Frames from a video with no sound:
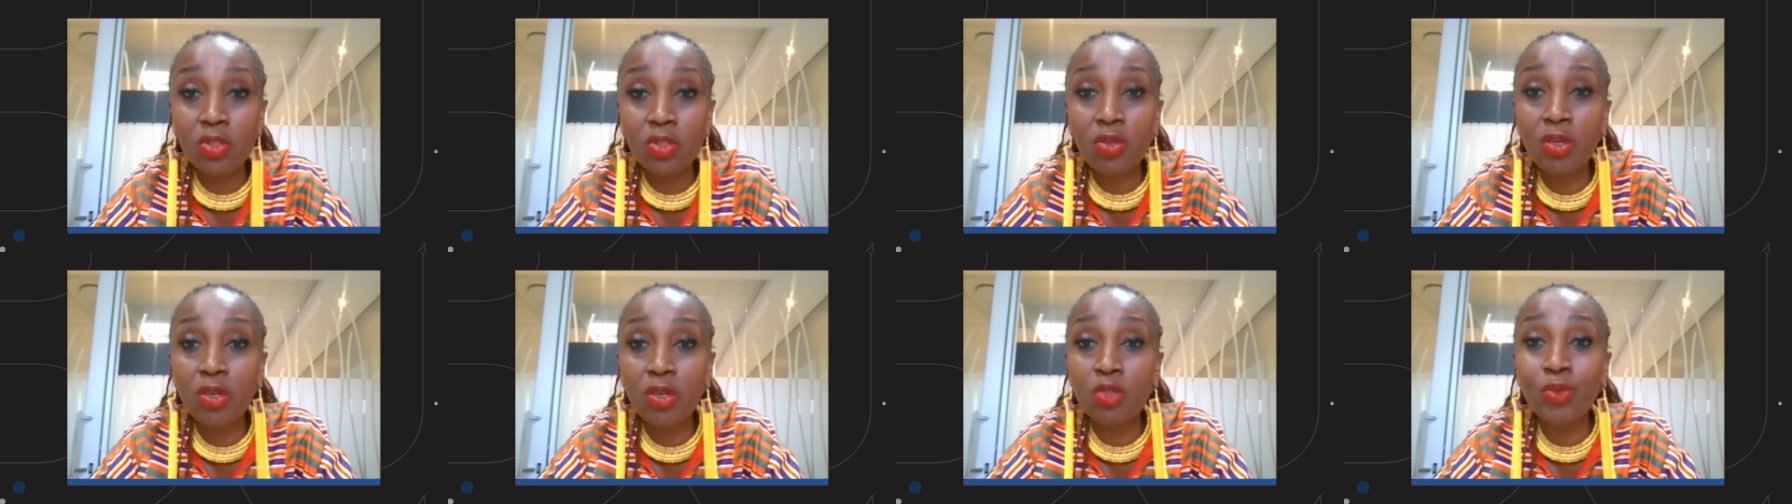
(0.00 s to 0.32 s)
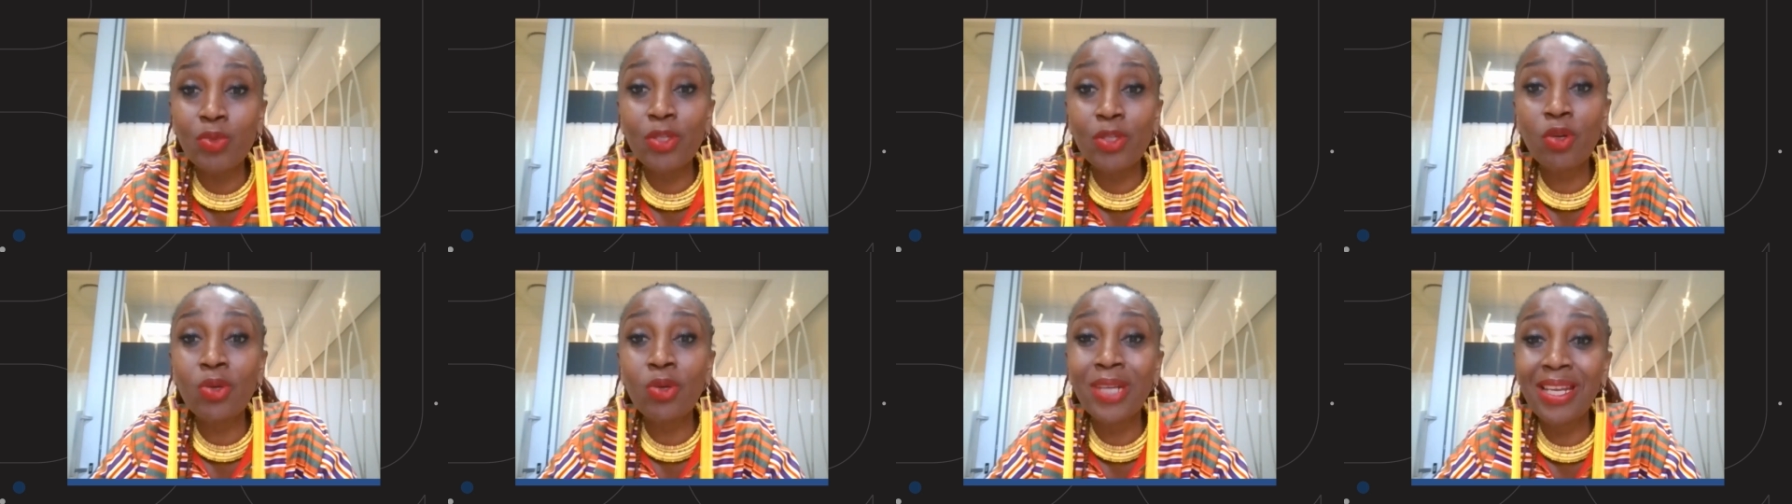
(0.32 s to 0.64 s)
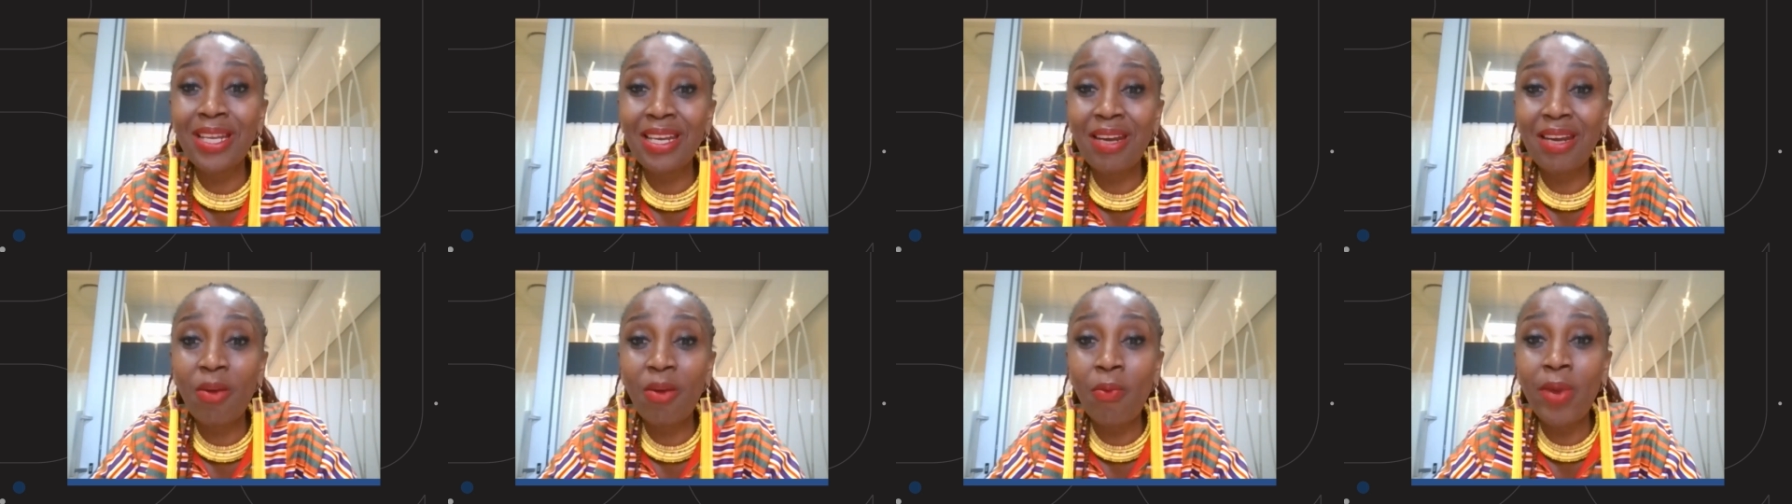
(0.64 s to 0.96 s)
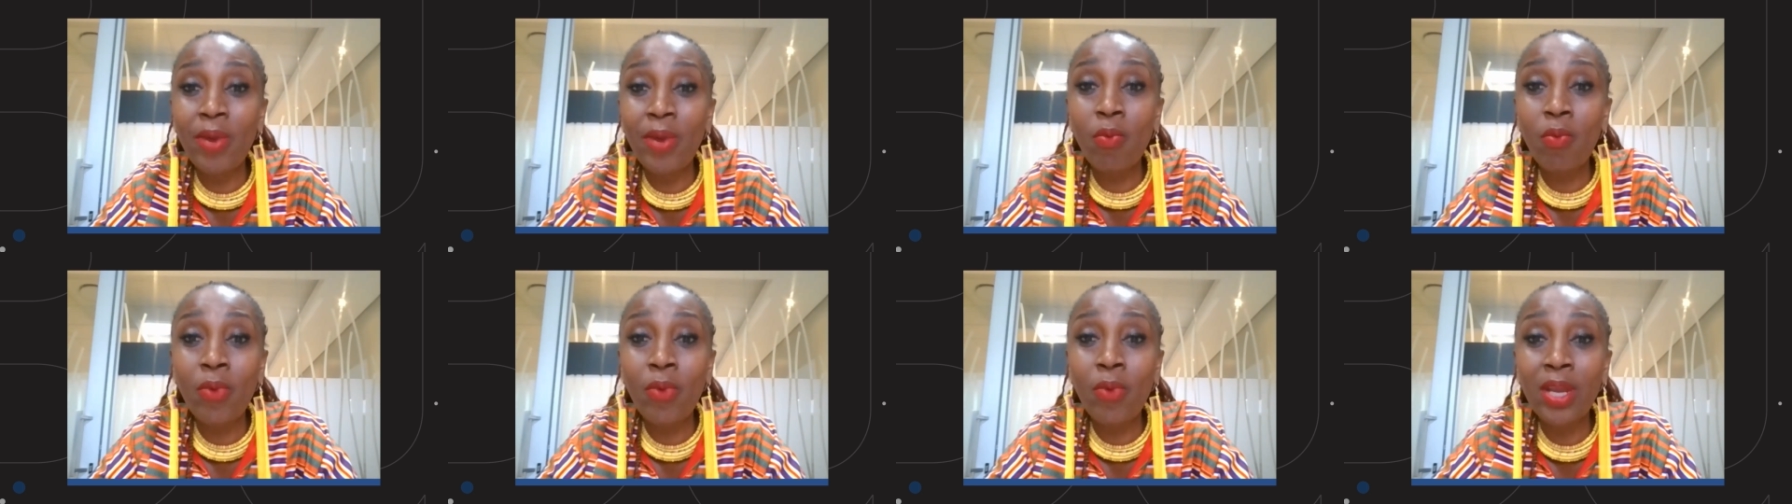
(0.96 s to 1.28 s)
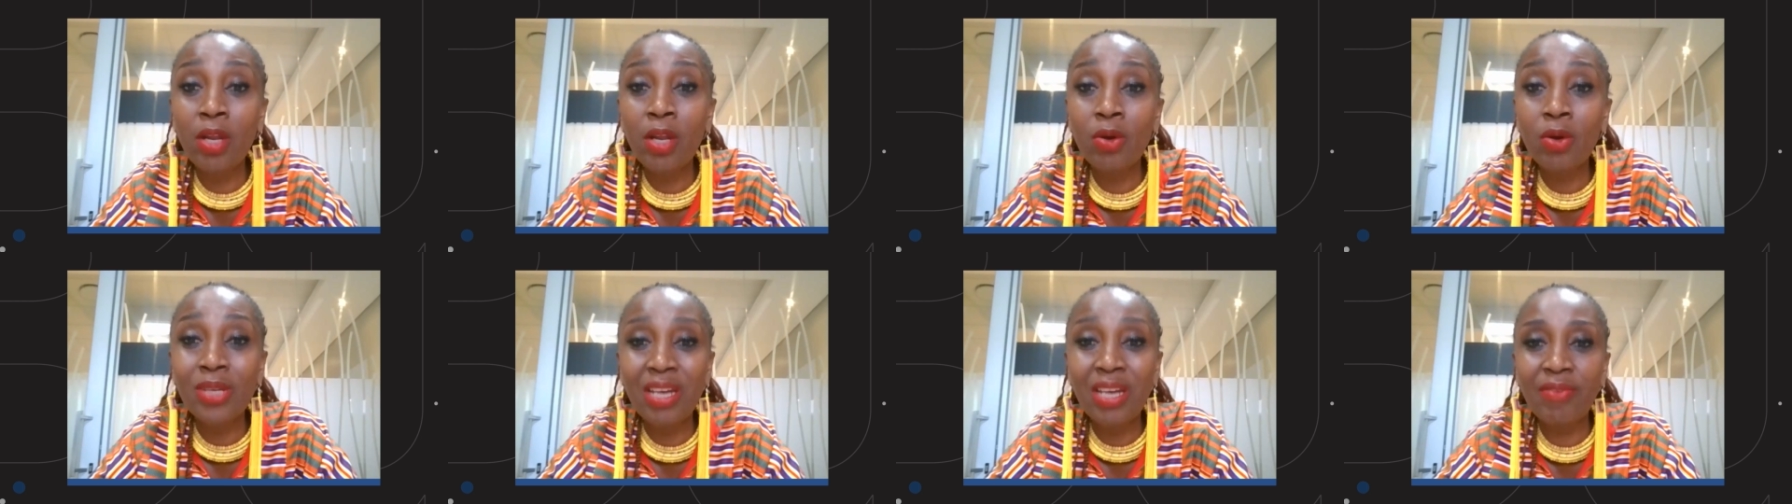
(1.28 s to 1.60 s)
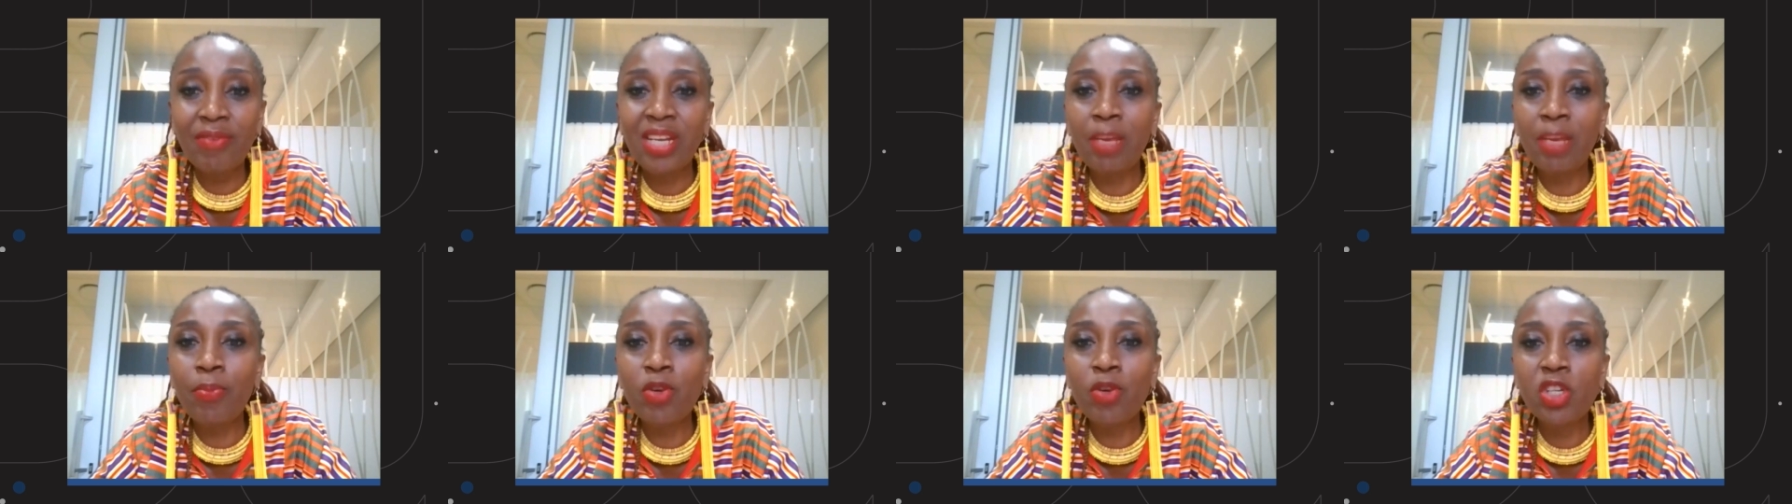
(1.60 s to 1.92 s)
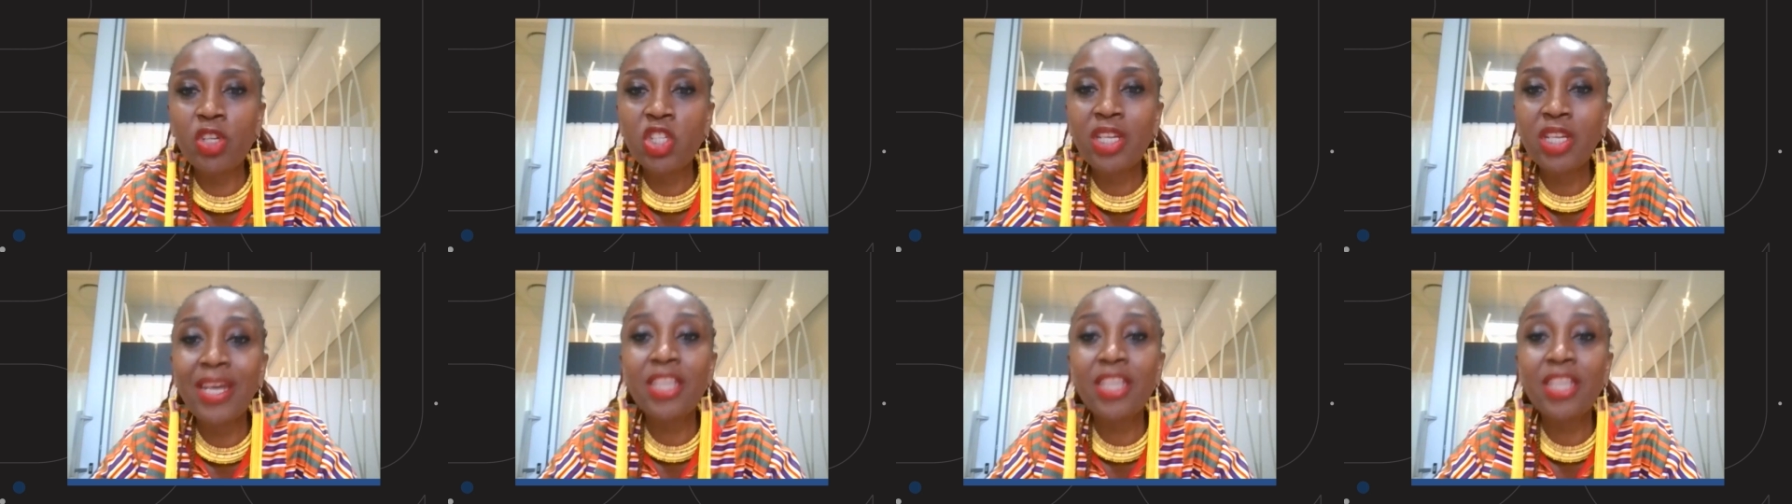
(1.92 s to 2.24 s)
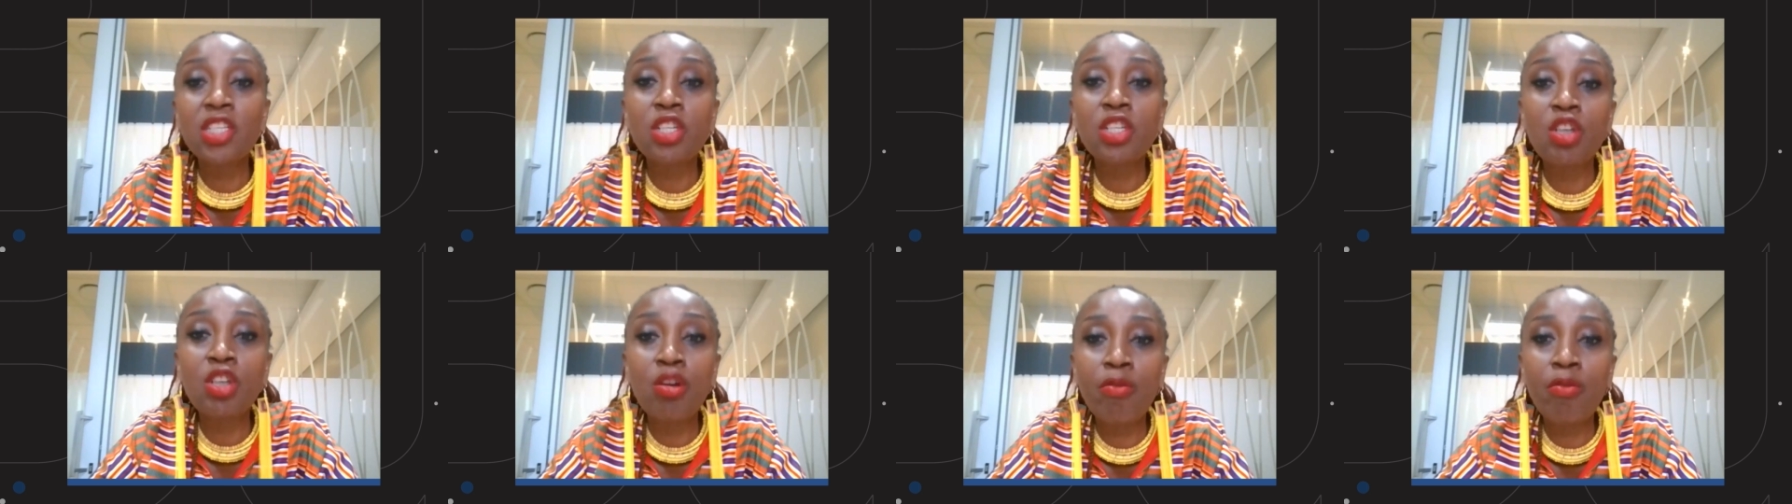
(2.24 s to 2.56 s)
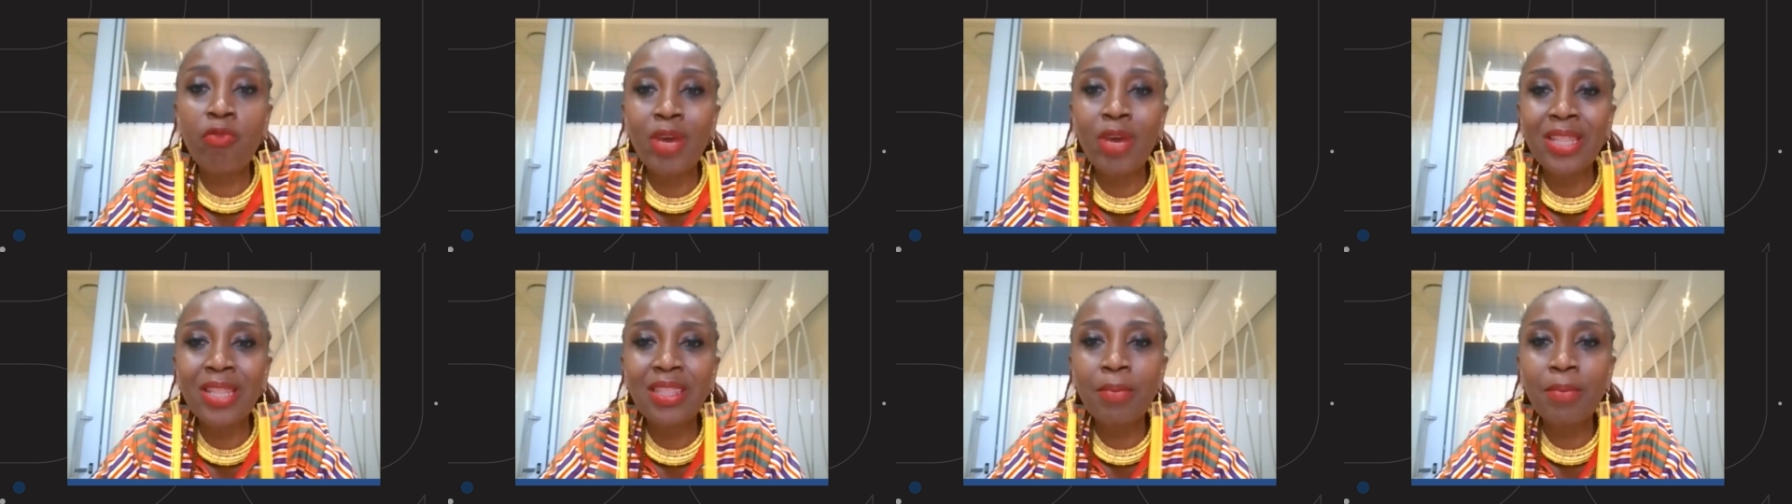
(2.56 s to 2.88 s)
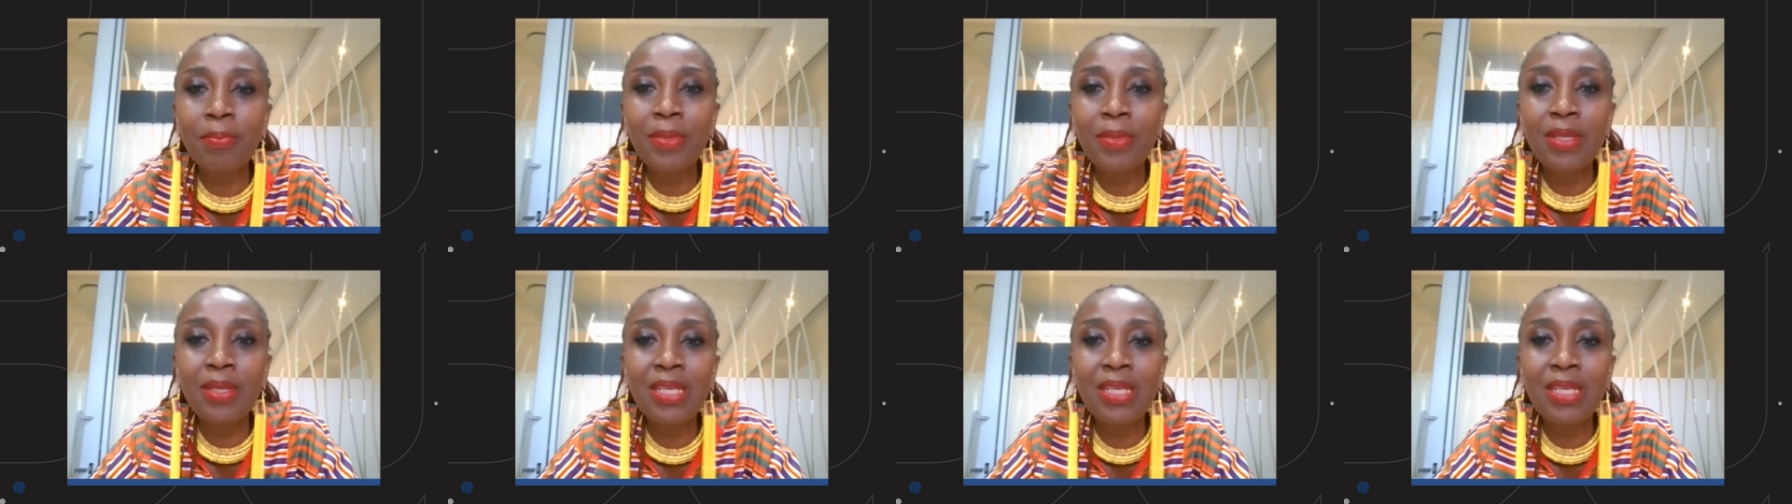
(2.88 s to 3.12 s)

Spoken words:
because we don't have an appreciation of what the